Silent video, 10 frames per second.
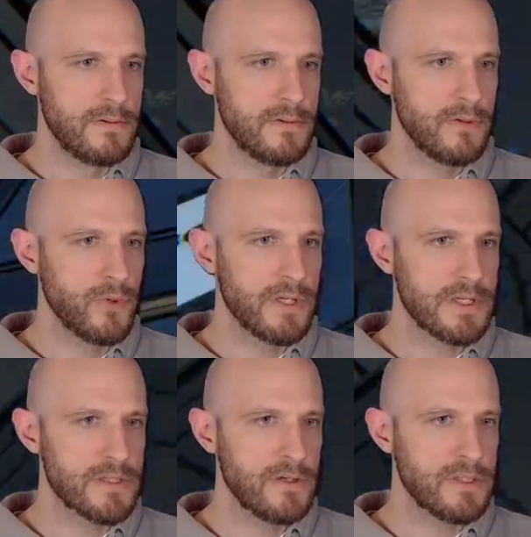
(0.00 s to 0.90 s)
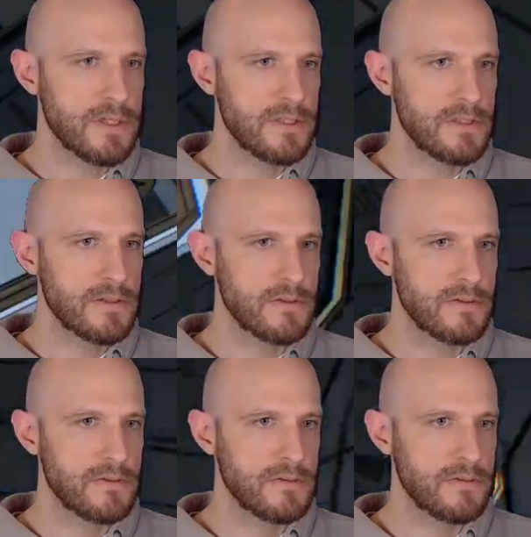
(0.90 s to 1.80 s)
the wording is not
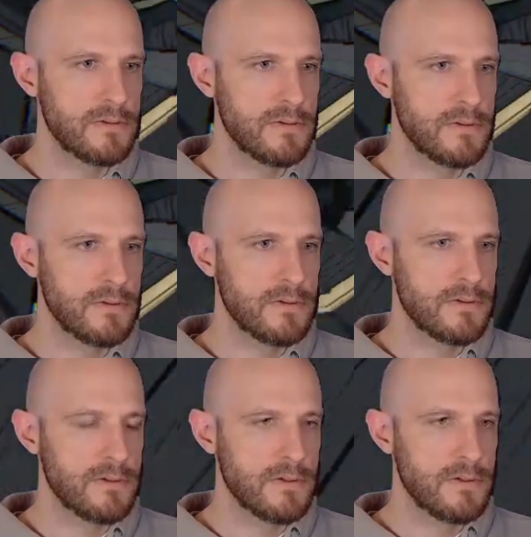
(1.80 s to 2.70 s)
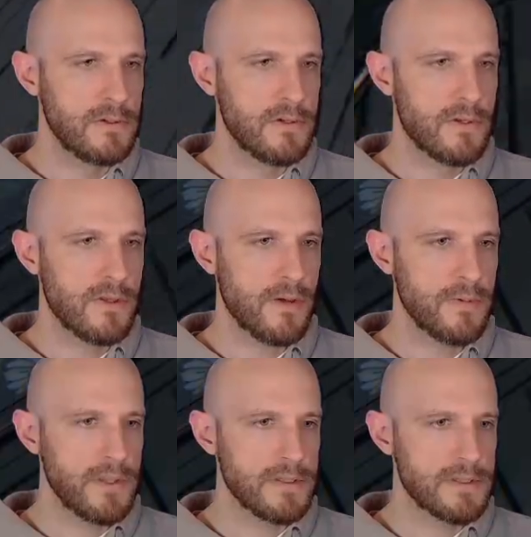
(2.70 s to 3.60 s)
identical. So that
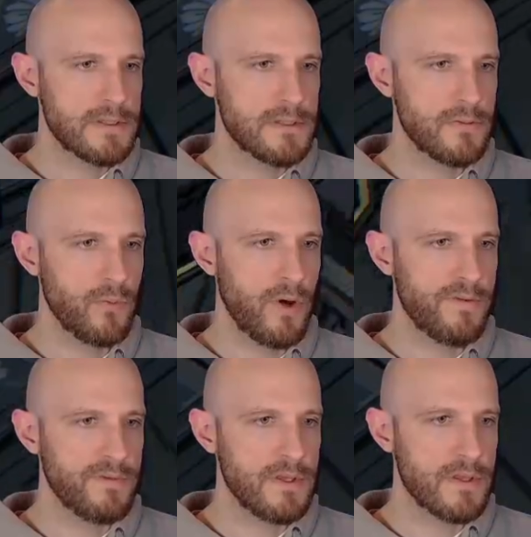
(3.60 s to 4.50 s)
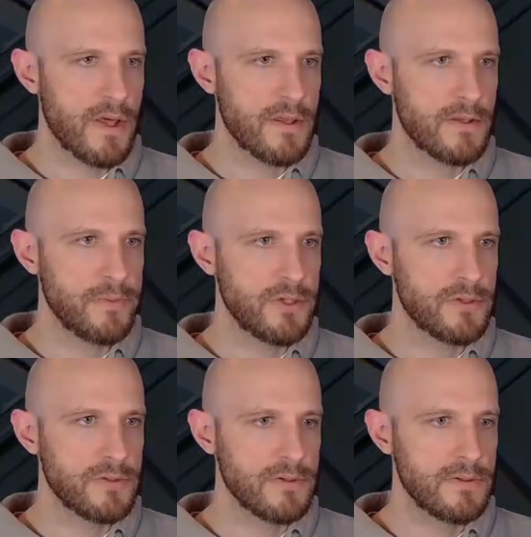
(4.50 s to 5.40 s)
means one of these has to be
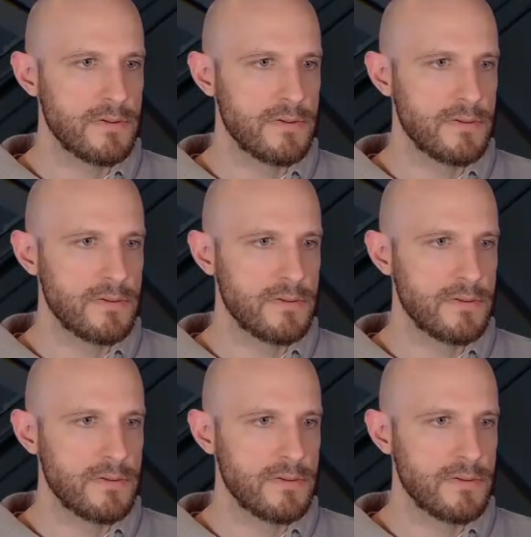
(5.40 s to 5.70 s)
true.